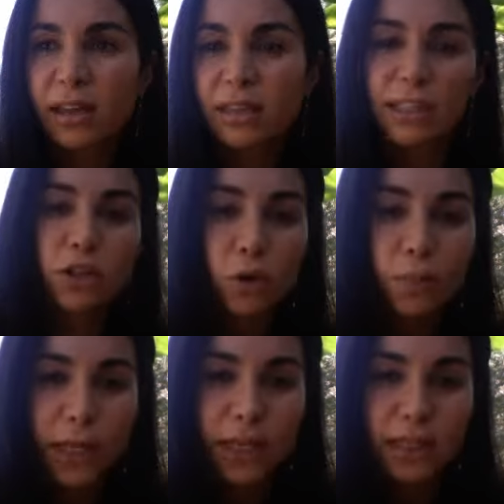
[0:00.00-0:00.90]

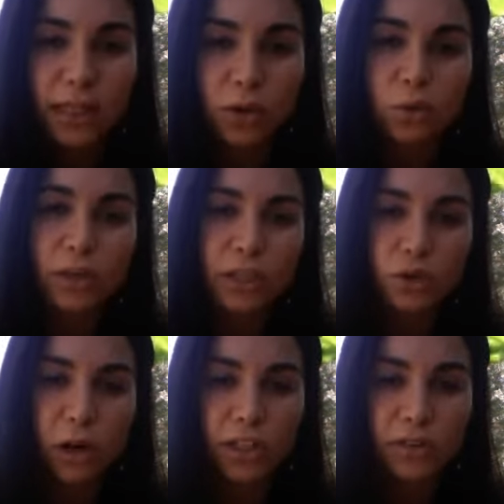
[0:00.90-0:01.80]
disobedient or
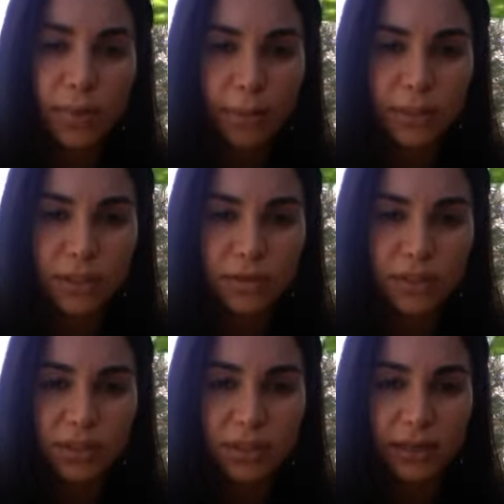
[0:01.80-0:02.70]
destructive members of
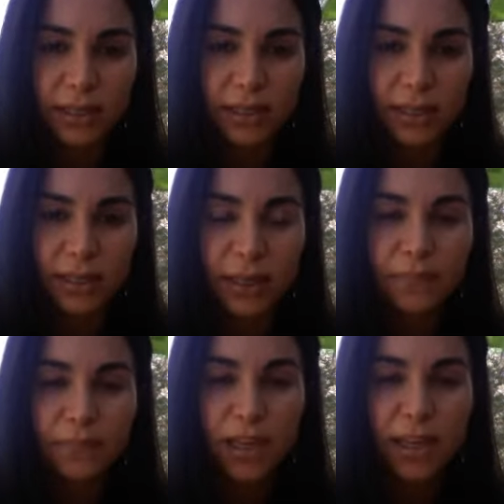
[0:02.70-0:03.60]
society.
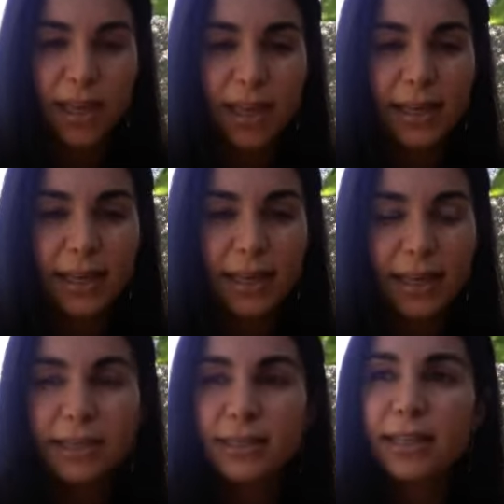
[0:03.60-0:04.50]

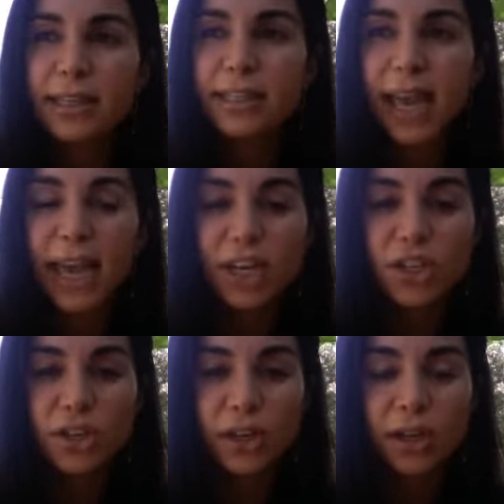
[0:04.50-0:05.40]
It's an
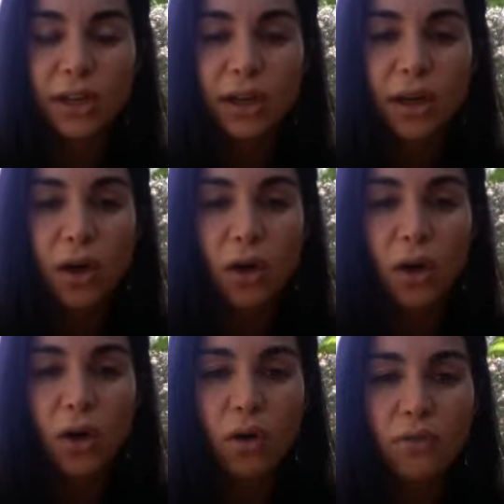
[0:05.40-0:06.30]
indication
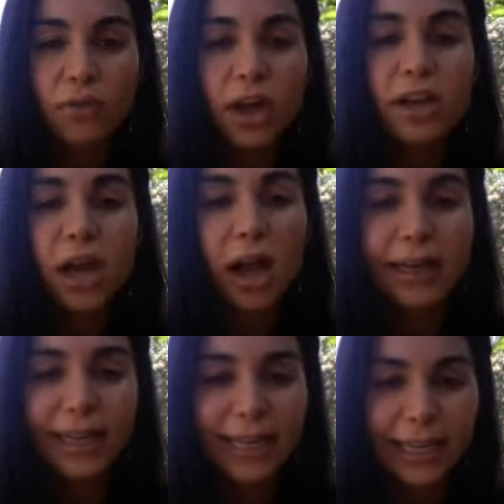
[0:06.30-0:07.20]
of an
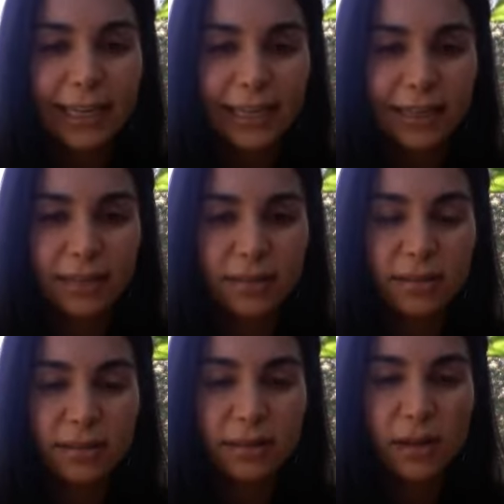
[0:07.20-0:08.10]

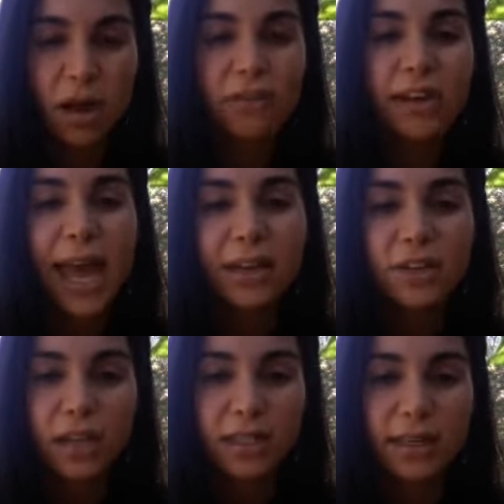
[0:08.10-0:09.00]
unease, of an
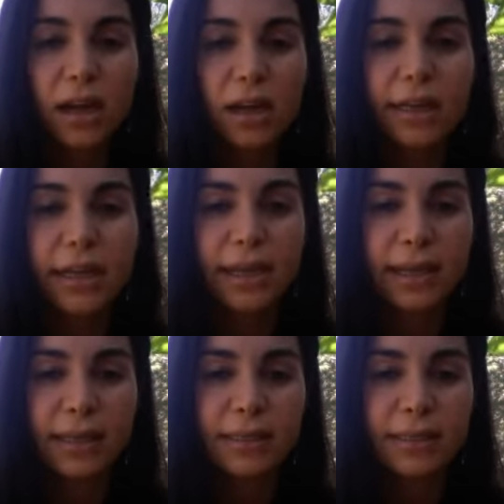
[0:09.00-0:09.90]
energetic
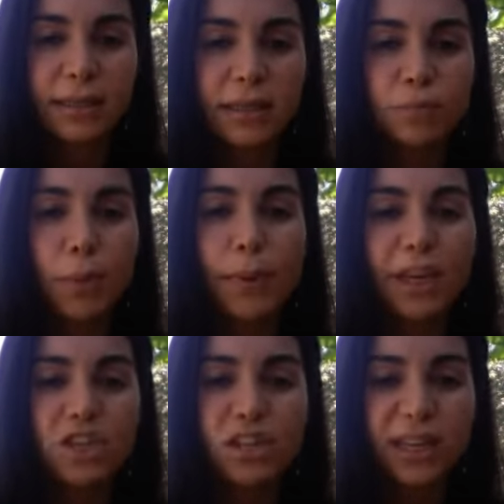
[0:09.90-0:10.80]
unease that is
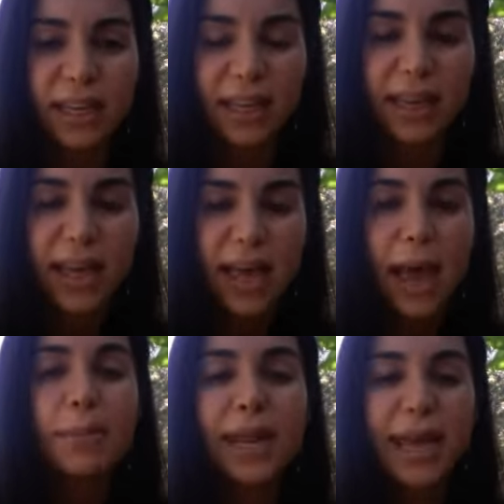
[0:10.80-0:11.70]
perpetually
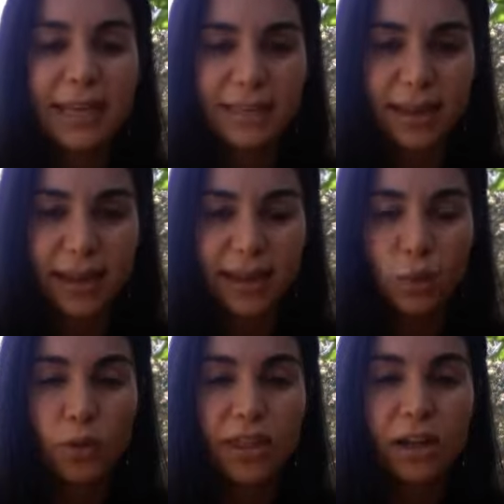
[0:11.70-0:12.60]

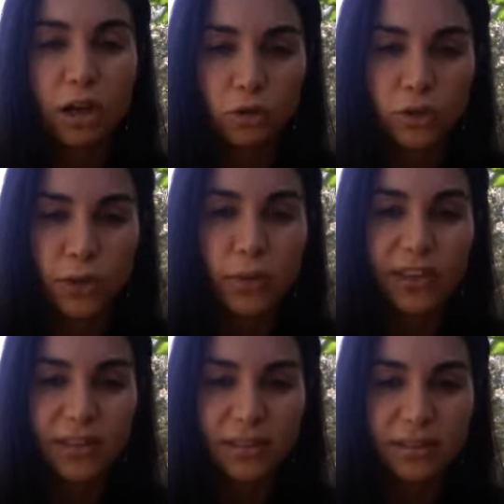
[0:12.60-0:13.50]
emanating within a culture,
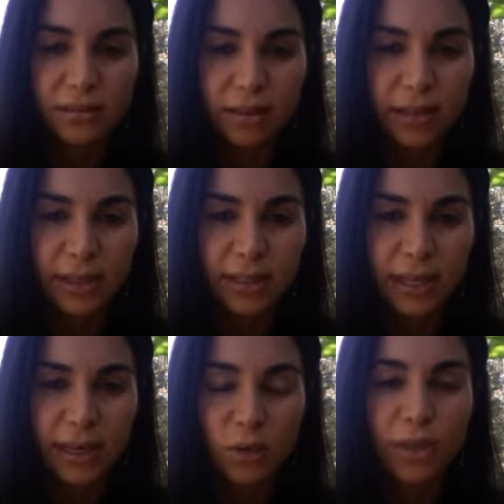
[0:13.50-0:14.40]
within a
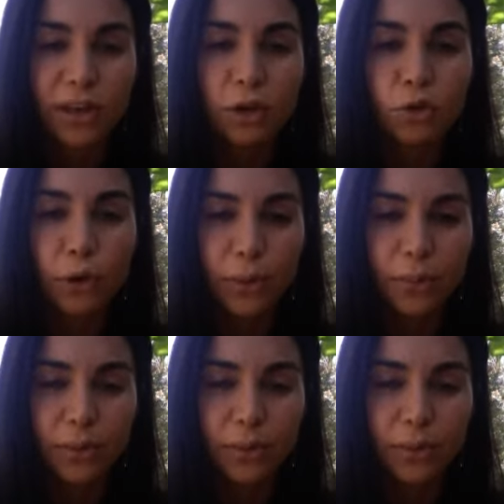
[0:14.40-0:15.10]
society, within a group.